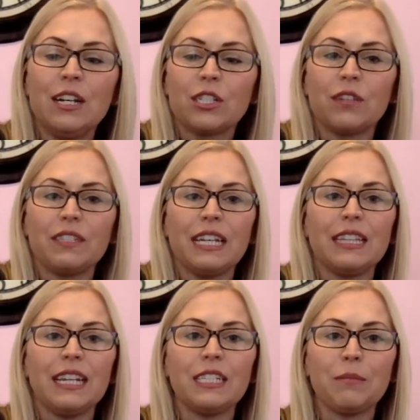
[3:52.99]
So if I take
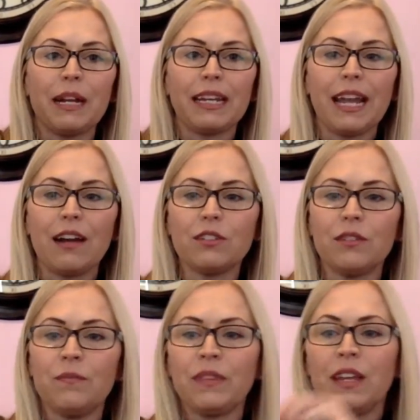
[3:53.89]
the agent back out,
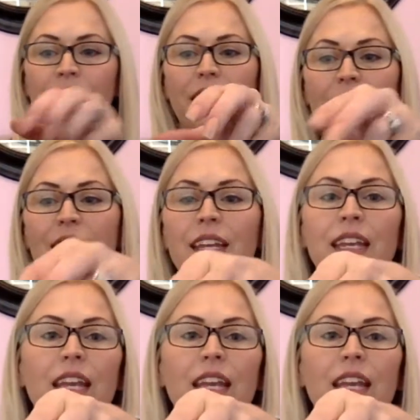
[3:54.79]
right?